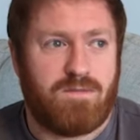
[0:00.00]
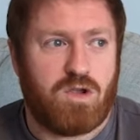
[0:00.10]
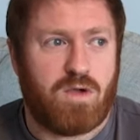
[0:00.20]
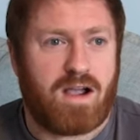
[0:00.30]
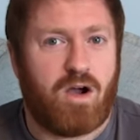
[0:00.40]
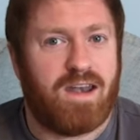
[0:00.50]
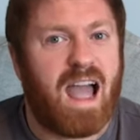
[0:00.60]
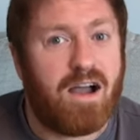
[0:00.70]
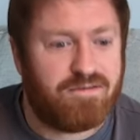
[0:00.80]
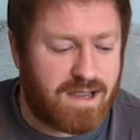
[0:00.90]
you kind of
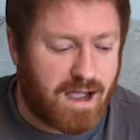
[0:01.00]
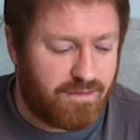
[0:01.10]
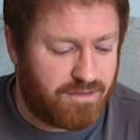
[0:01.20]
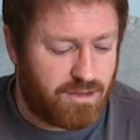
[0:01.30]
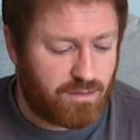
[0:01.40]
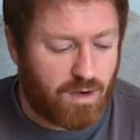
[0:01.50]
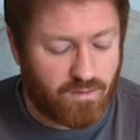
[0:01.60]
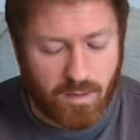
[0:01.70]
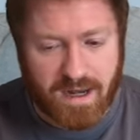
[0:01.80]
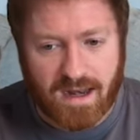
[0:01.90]
have to have the throne
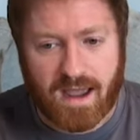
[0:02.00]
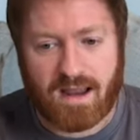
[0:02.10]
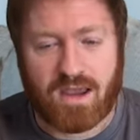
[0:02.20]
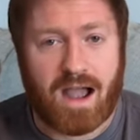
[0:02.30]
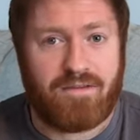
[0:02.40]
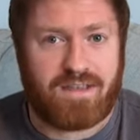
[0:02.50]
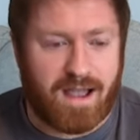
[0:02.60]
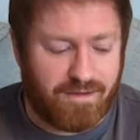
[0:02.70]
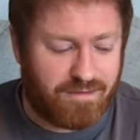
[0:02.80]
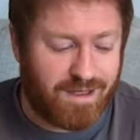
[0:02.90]
room in there and you have to
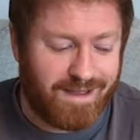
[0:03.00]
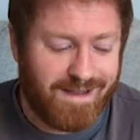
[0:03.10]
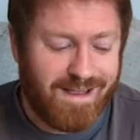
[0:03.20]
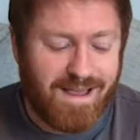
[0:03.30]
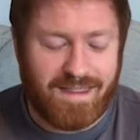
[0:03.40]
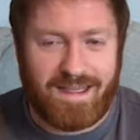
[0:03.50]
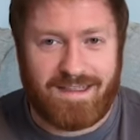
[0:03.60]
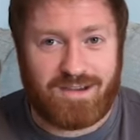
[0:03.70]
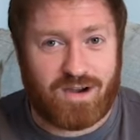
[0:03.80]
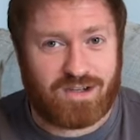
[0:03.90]
have
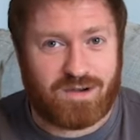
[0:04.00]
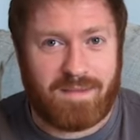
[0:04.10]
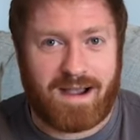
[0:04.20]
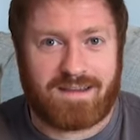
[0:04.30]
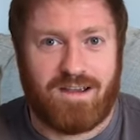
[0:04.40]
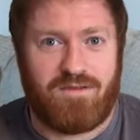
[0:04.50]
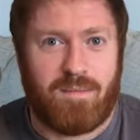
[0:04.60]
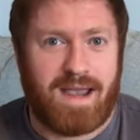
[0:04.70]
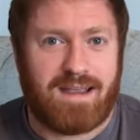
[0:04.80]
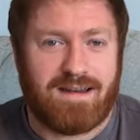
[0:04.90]
the trash compactor if you're
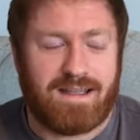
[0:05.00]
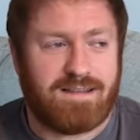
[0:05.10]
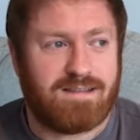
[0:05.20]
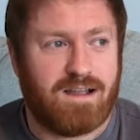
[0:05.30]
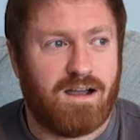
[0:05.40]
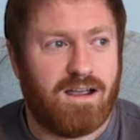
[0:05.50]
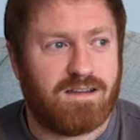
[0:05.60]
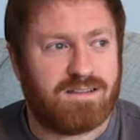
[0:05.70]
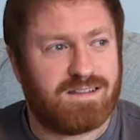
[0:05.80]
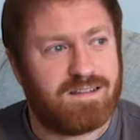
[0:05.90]
making the Death Star.
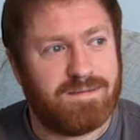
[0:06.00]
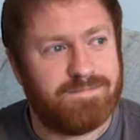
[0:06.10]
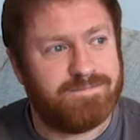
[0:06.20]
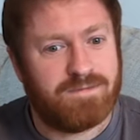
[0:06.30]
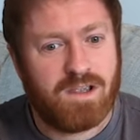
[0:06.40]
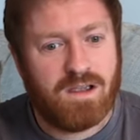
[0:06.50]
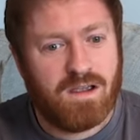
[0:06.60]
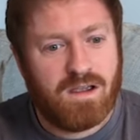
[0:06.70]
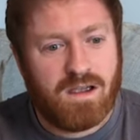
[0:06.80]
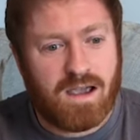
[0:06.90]

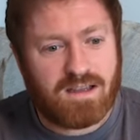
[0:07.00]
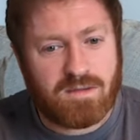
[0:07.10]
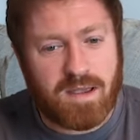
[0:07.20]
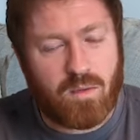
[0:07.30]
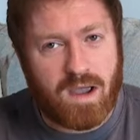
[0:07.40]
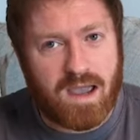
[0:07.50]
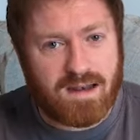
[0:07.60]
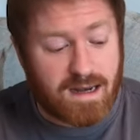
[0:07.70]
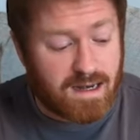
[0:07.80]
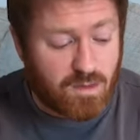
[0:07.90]
It's a bit
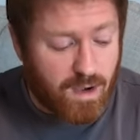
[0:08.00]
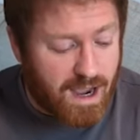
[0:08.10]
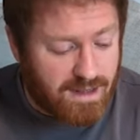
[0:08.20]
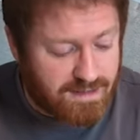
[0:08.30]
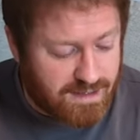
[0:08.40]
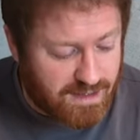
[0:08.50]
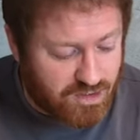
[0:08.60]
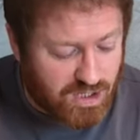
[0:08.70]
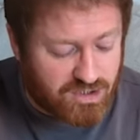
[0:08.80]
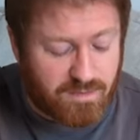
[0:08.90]
weird. And in a way, the
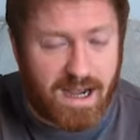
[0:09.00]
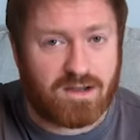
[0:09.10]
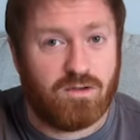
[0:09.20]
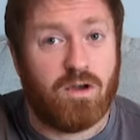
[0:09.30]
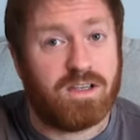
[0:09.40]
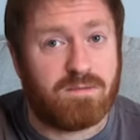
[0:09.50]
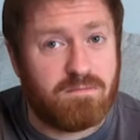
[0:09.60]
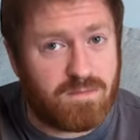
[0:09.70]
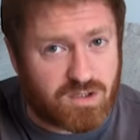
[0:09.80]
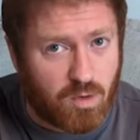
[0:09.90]
trash compactor, although it's
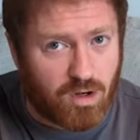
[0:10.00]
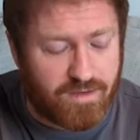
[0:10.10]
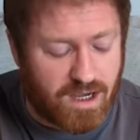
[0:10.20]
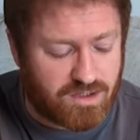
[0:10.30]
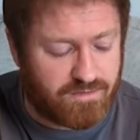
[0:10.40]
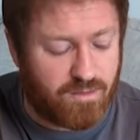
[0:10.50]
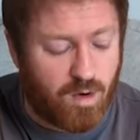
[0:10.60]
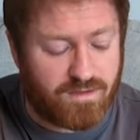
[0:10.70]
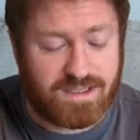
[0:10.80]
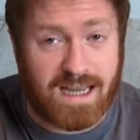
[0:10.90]
a smaller version, from
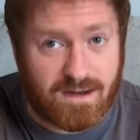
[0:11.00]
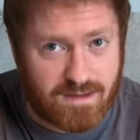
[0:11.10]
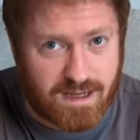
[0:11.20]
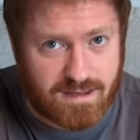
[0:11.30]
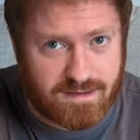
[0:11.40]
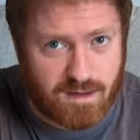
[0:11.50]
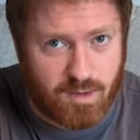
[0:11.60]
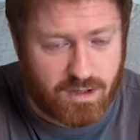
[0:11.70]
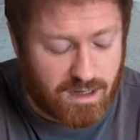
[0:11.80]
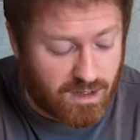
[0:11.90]
what I've seen of the Death Star
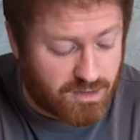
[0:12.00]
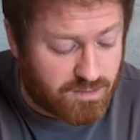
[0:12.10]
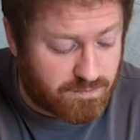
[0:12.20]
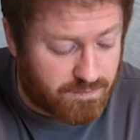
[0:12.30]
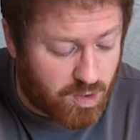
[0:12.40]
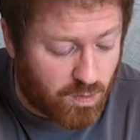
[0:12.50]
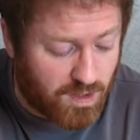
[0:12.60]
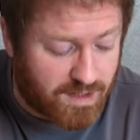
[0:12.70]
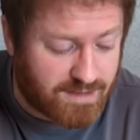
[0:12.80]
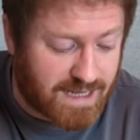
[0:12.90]
model, it looks
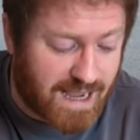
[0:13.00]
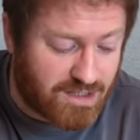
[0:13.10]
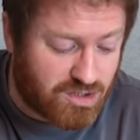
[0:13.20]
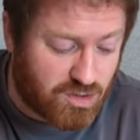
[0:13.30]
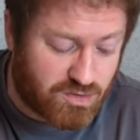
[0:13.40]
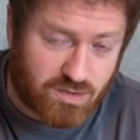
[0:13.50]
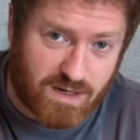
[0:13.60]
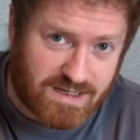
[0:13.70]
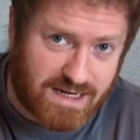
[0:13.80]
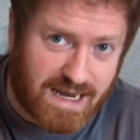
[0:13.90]
cooler, because as you
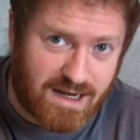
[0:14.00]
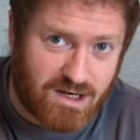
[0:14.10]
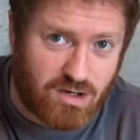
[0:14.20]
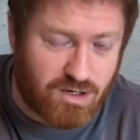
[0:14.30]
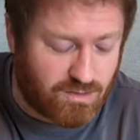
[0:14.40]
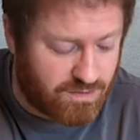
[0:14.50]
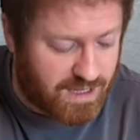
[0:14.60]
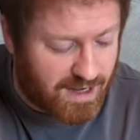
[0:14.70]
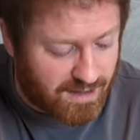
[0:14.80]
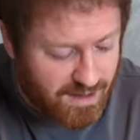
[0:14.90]
squeeze it in and you do the
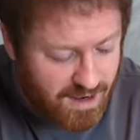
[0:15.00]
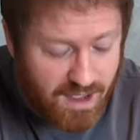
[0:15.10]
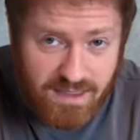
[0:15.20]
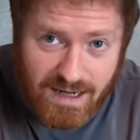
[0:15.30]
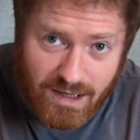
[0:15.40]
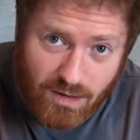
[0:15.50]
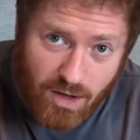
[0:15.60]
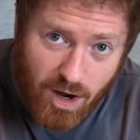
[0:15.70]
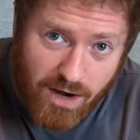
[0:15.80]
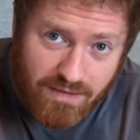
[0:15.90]
thing, the
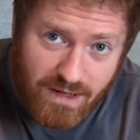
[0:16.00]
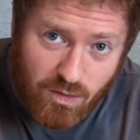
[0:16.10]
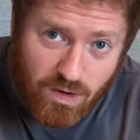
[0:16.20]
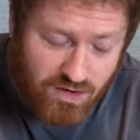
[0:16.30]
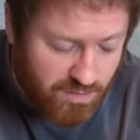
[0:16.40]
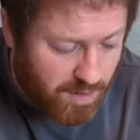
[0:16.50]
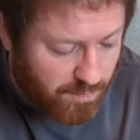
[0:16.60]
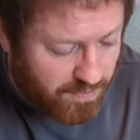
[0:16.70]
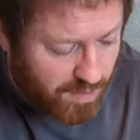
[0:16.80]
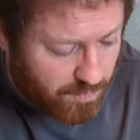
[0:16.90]
little eye of the little creature
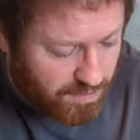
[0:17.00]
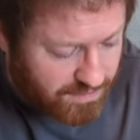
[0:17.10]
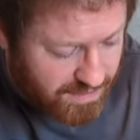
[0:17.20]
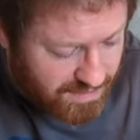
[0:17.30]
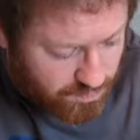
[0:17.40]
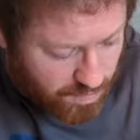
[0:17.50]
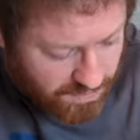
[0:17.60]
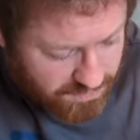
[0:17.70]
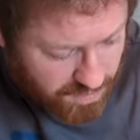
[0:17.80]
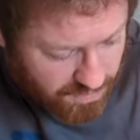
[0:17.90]
pops up, whereas in this one,
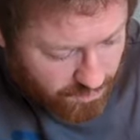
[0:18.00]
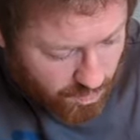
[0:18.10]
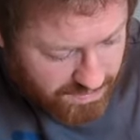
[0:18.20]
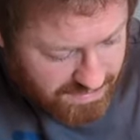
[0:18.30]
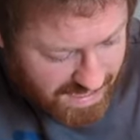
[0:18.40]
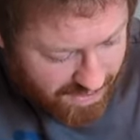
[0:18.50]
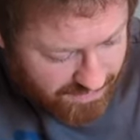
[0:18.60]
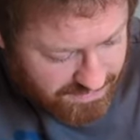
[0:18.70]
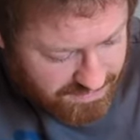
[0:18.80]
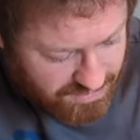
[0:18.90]
it's kind of always there and
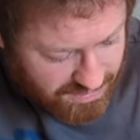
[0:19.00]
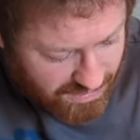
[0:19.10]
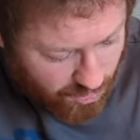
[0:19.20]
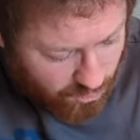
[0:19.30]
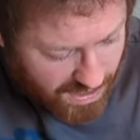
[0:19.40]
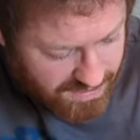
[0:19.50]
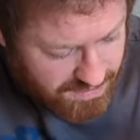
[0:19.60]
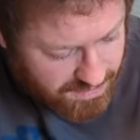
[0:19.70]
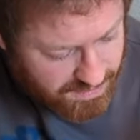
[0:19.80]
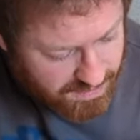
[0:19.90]
it's just a little red
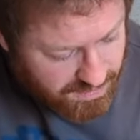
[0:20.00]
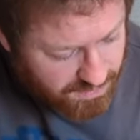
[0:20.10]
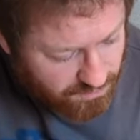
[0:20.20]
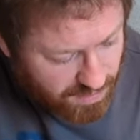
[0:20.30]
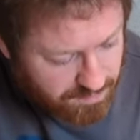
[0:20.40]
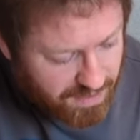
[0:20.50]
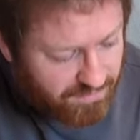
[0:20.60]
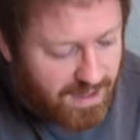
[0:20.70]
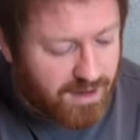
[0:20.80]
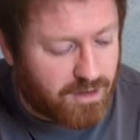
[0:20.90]
bit of
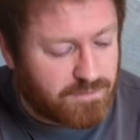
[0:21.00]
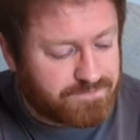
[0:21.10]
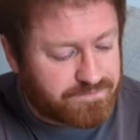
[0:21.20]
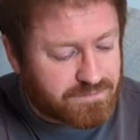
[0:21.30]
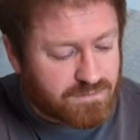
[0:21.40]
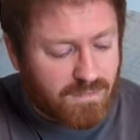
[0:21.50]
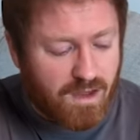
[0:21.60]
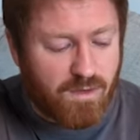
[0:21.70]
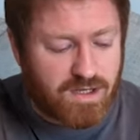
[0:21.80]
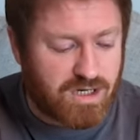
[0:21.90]
Lego,
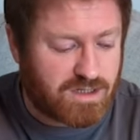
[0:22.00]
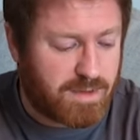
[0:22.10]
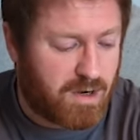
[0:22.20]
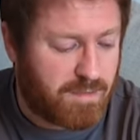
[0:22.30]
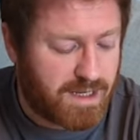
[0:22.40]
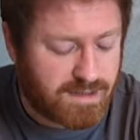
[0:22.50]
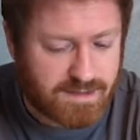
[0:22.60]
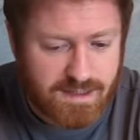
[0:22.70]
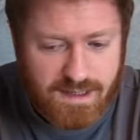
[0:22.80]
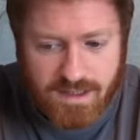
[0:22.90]
a transparent
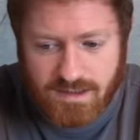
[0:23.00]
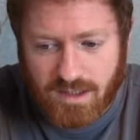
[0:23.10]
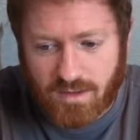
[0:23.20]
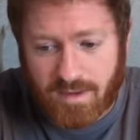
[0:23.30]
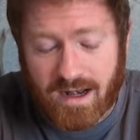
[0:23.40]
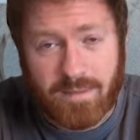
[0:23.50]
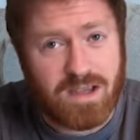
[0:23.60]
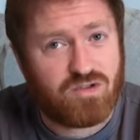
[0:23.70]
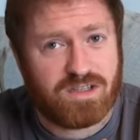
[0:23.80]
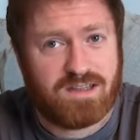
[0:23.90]
piece. So, I mean, I'd be
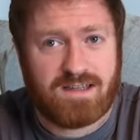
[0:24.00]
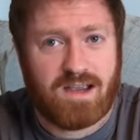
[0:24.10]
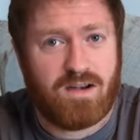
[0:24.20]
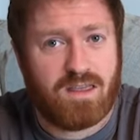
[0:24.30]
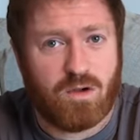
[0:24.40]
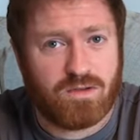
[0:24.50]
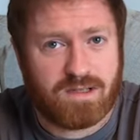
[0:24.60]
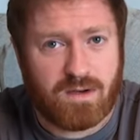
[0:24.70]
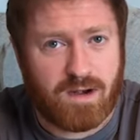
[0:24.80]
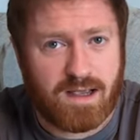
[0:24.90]
interested to hear any thoughts
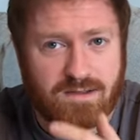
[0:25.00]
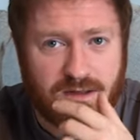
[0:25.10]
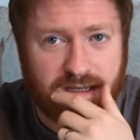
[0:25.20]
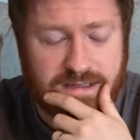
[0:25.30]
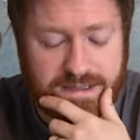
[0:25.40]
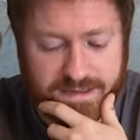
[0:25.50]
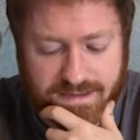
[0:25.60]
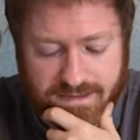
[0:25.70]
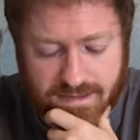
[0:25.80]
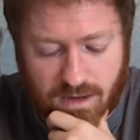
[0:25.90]
anyone has on this,
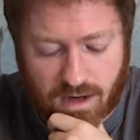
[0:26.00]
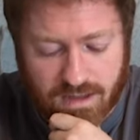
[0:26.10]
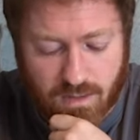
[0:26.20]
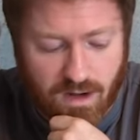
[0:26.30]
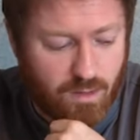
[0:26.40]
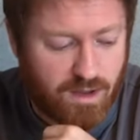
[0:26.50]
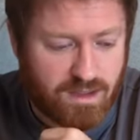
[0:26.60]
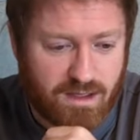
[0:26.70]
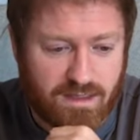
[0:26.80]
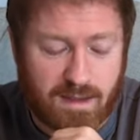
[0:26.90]
because I don't know
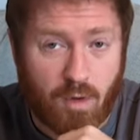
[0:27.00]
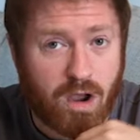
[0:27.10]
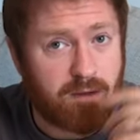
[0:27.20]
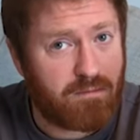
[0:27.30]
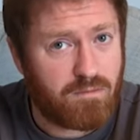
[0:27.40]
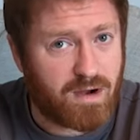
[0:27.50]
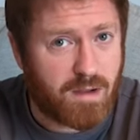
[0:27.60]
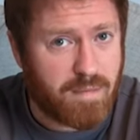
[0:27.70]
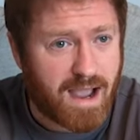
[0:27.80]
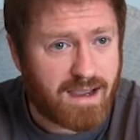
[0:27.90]
whether they might bring
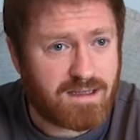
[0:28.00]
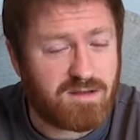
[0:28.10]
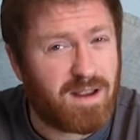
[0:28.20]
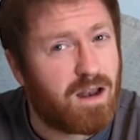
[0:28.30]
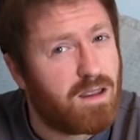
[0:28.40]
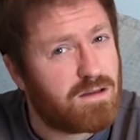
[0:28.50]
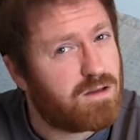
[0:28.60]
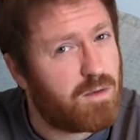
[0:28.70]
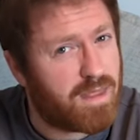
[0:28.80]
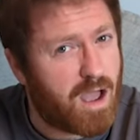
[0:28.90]
them back. It's a bit like, you
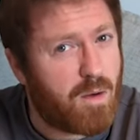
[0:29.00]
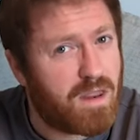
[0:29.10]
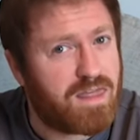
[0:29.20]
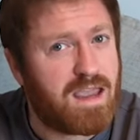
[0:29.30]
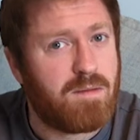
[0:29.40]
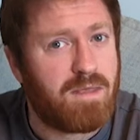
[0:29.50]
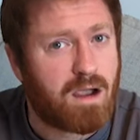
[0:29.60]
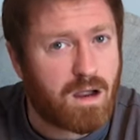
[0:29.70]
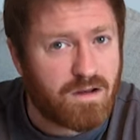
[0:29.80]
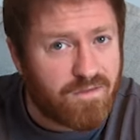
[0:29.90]
know, with the helmet theme,
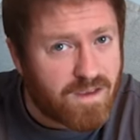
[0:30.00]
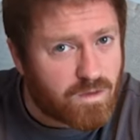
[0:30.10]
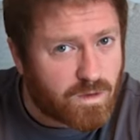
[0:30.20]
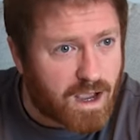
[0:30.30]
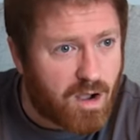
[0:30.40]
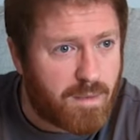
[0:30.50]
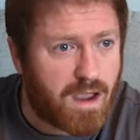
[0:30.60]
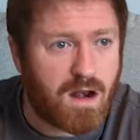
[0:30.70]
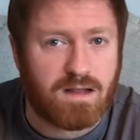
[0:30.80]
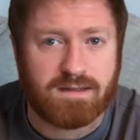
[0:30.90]
that kind of fizzled out a
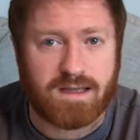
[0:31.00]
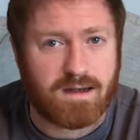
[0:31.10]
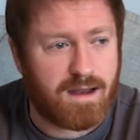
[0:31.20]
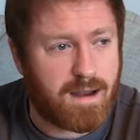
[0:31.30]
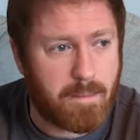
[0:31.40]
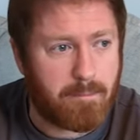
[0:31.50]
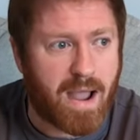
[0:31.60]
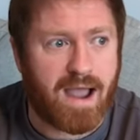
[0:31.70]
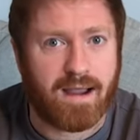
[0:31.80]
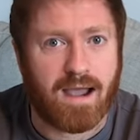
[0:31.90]
bit, and then suddenly,
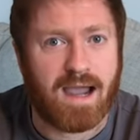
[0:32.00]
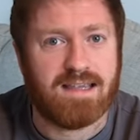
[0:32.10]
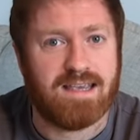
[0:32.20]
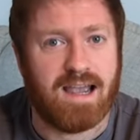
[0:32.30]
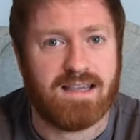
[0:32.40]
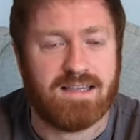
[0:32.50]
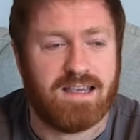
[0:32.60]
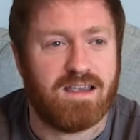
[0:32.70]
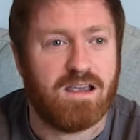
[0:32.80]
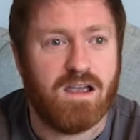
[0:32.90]
bang, 8080